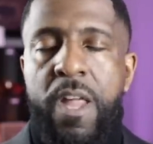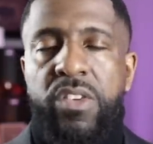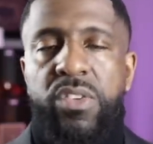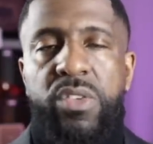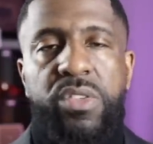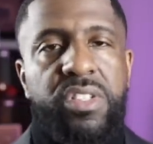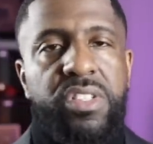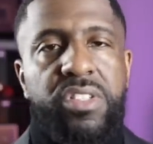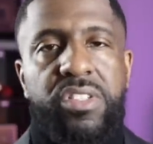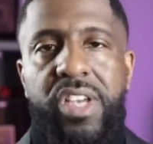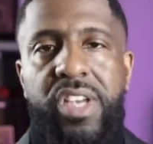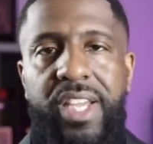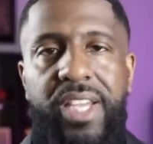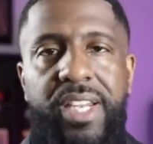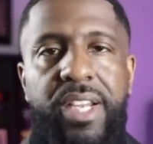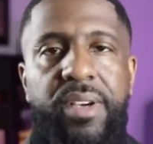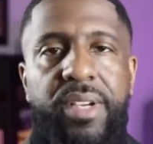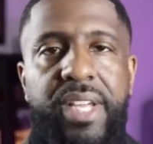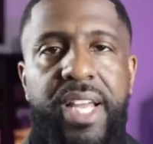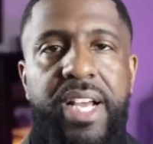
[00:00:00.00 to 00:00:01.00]
So just check
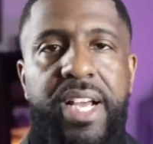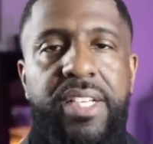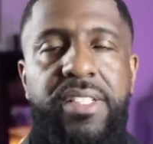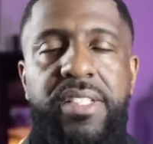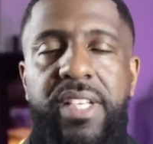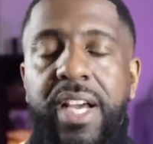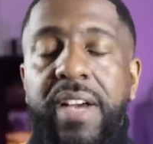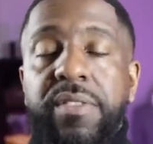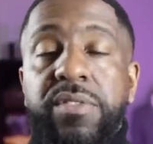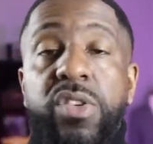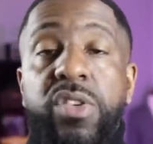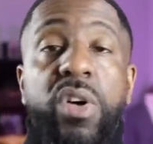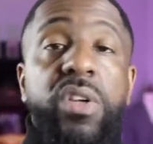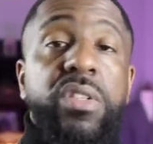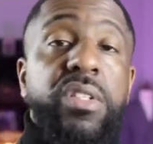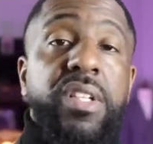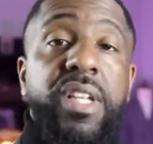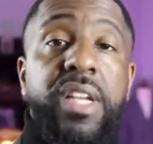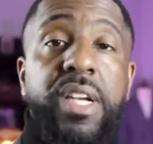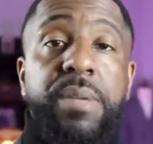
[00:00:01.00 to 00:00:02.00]
it out, guys. I've
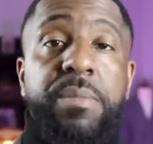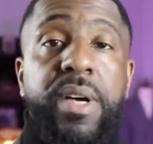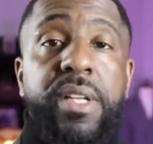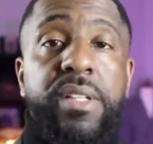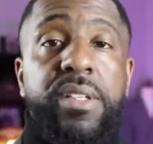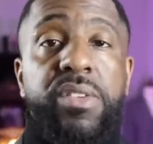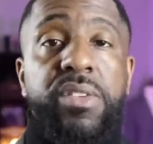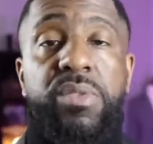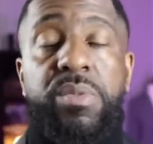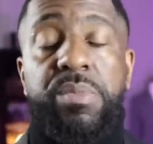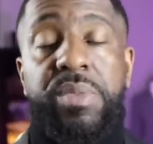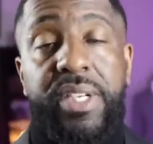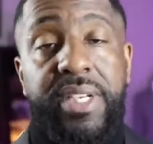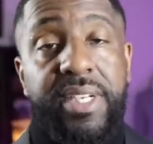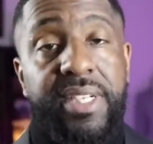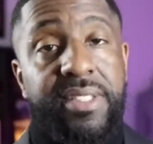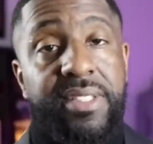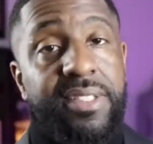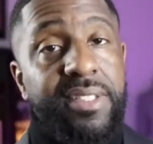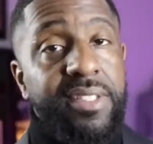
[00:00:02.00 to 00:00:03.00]
talked a lot about this one
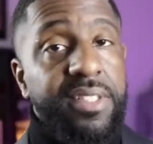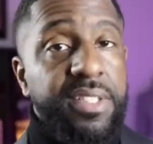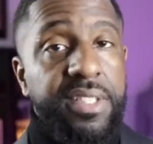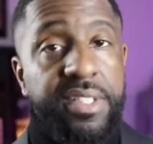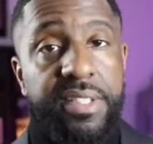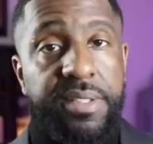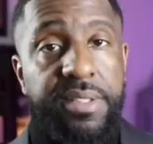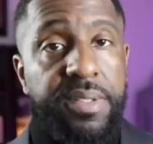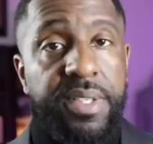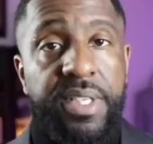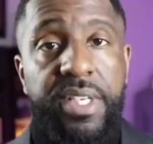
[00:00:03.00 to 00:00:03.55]
because it's good.